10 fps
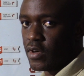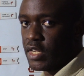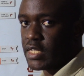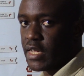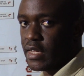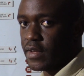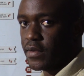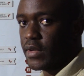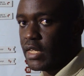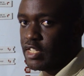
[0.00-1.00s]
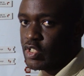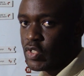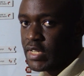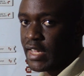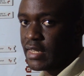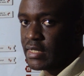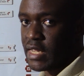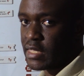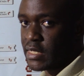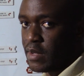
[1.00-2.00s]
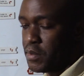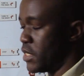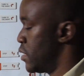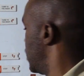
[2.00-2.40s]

going to take? He needs to take 10 steps.